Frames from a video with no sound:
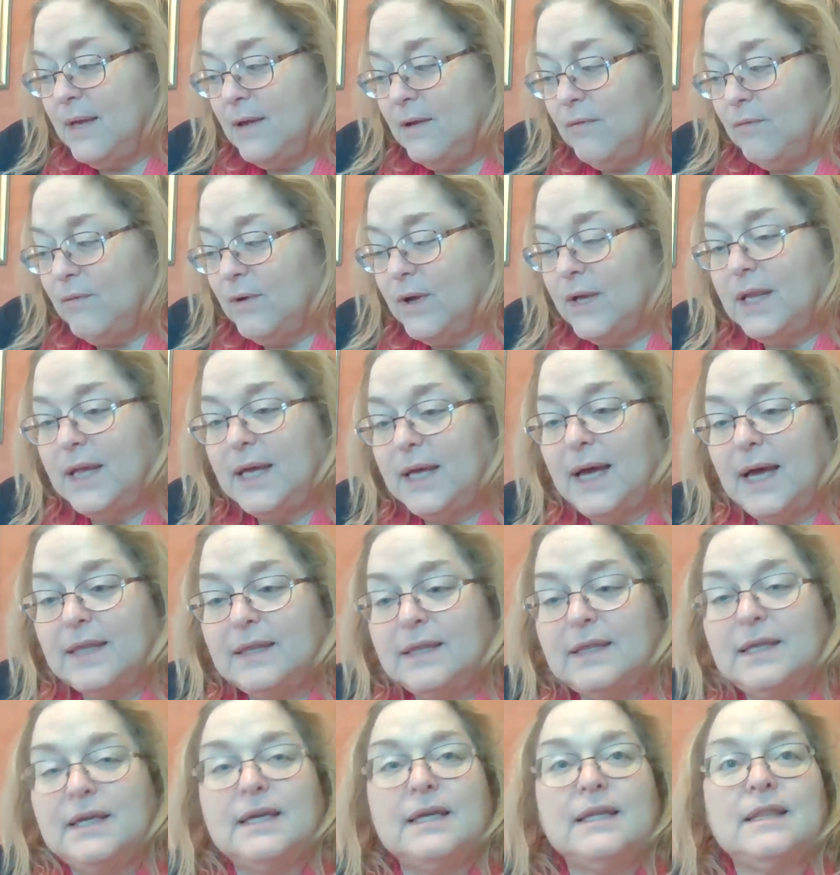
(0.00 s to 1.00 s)
Really, I
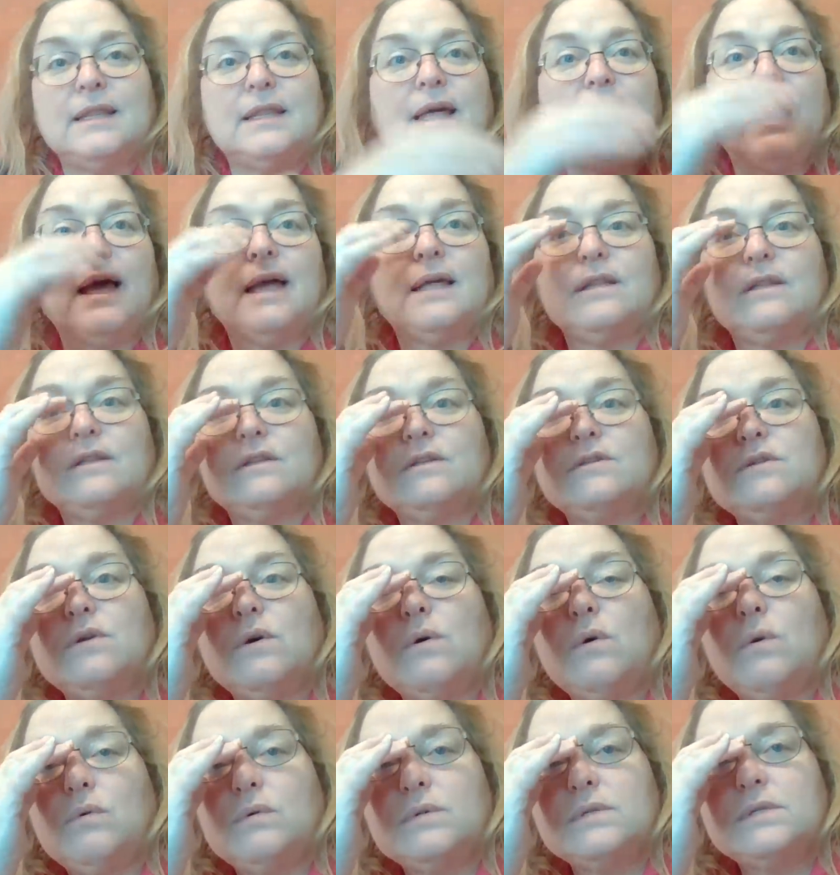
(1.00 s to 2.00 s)
think that this
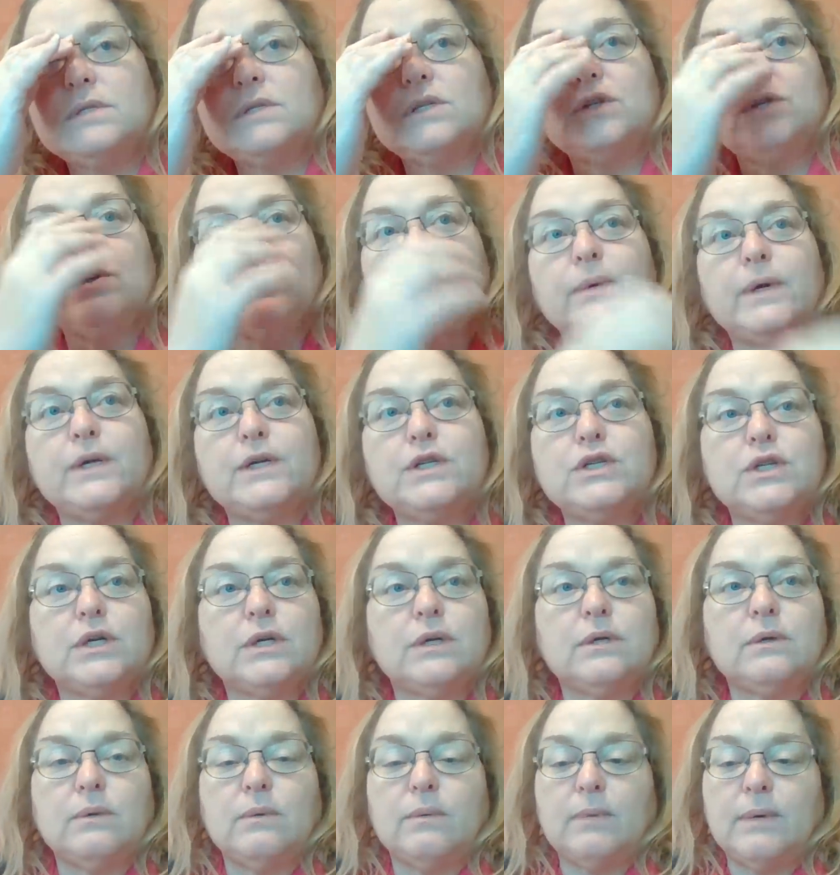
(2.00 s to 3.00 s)
whole
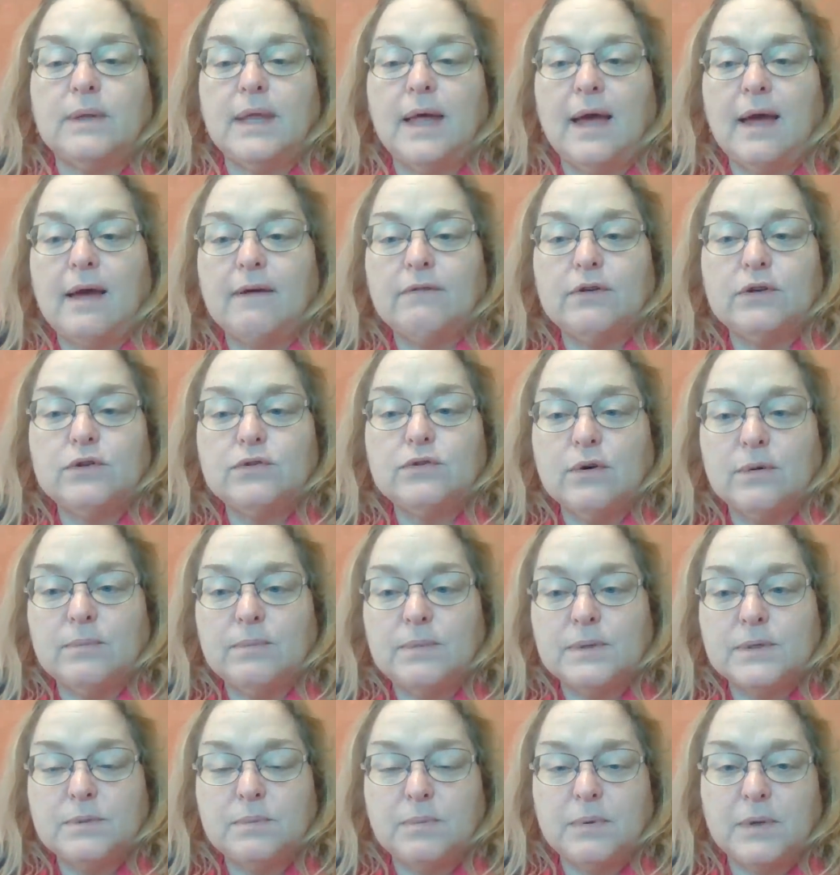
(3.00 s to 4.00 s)
situation with having Trump
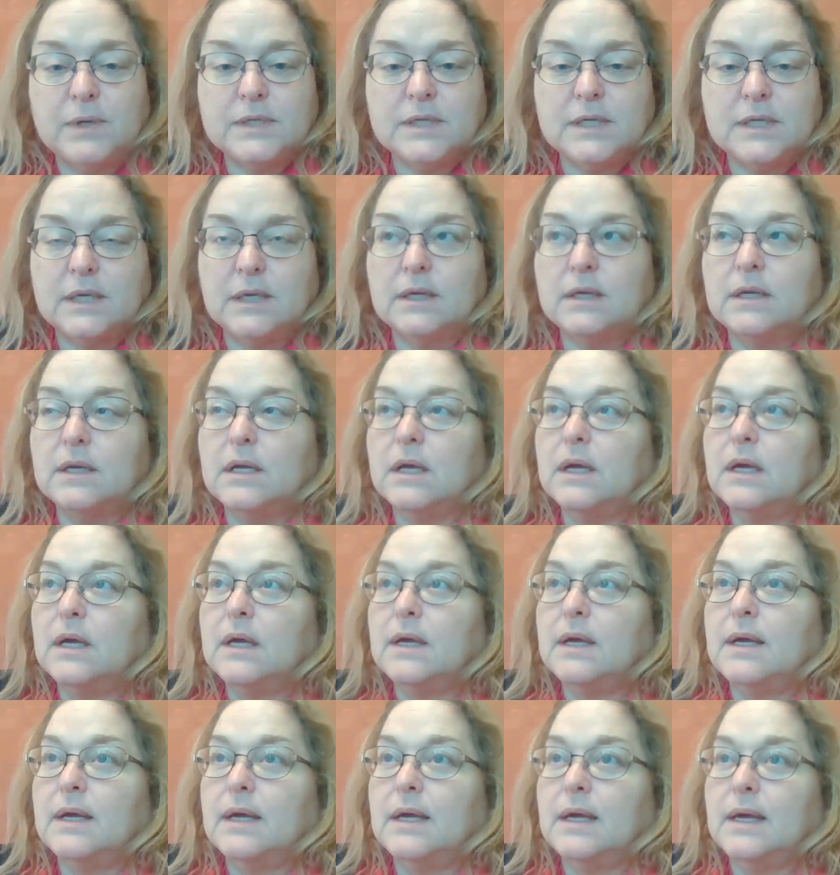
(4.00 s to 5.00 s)
as president
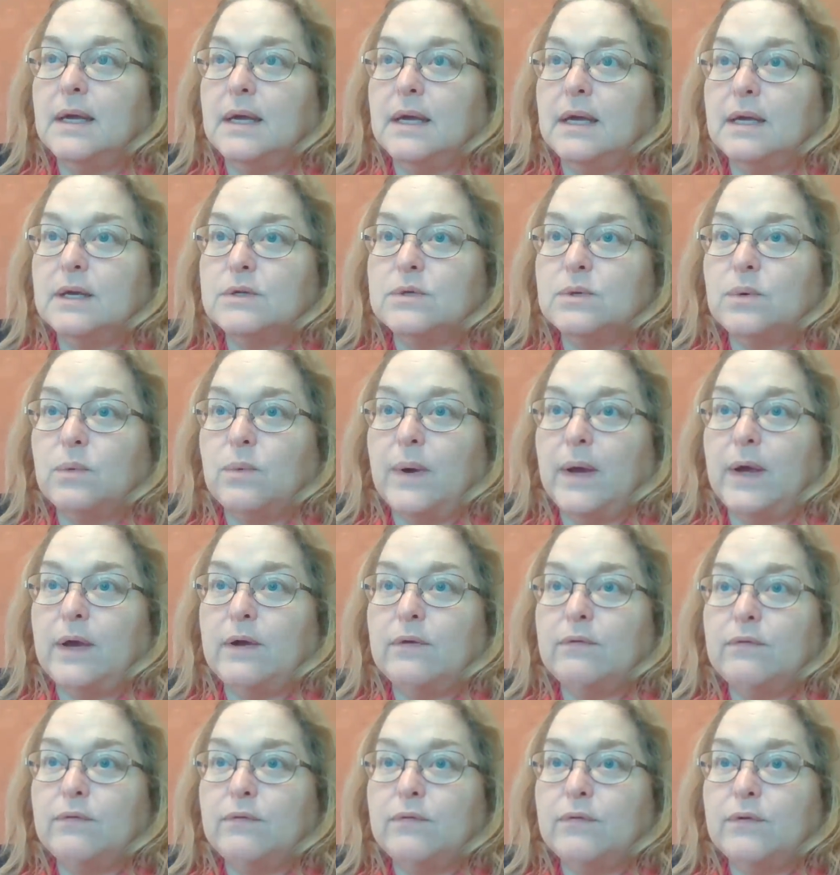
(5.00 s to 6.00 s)
is a way
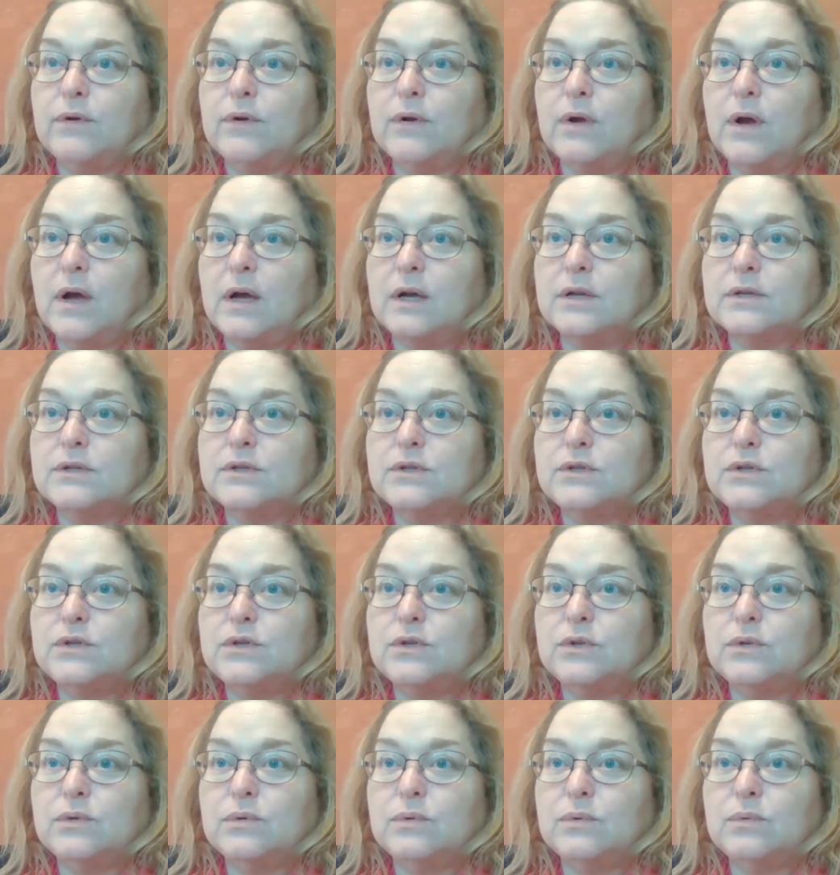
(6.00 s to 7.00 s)
for us
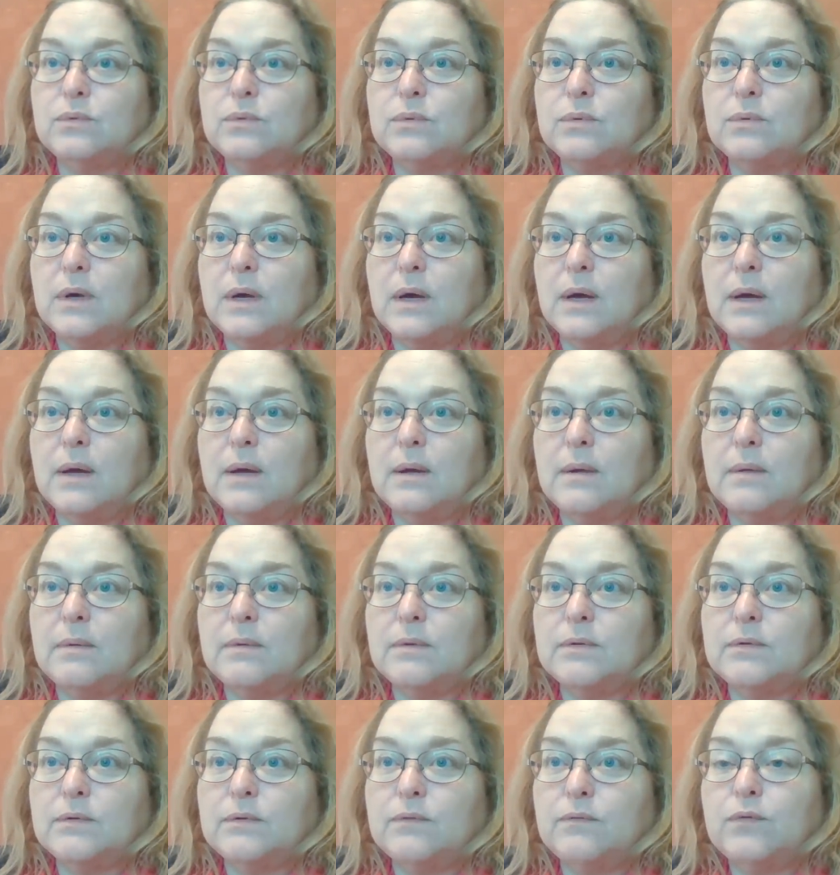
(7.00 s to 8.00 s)
to,
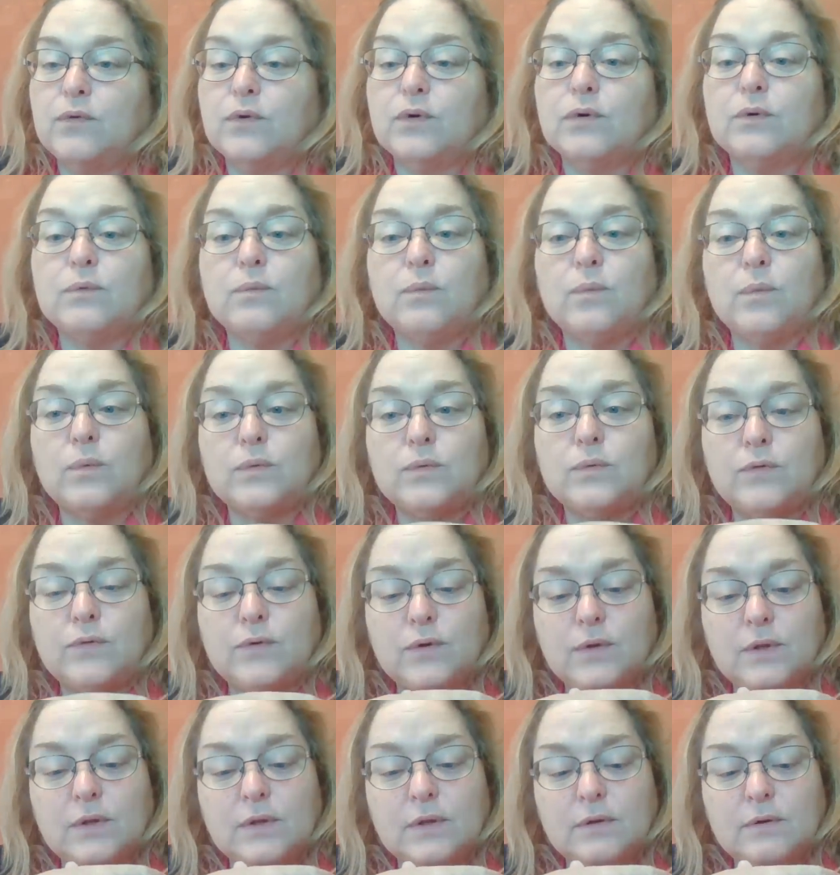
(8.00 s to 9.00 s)
for
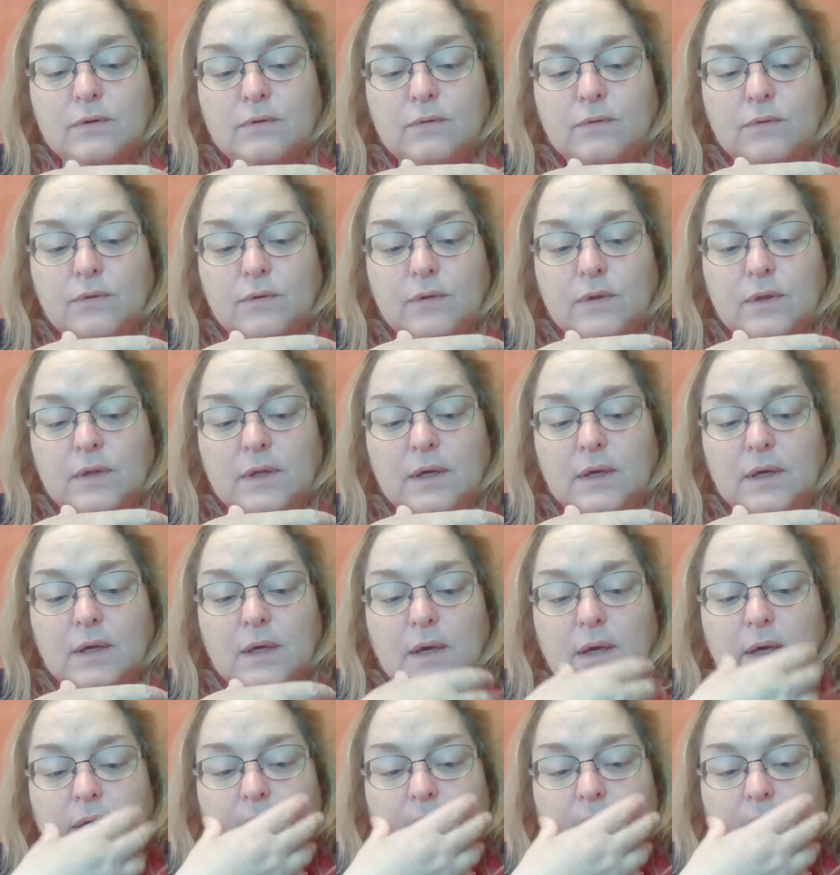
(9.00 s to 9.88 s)
the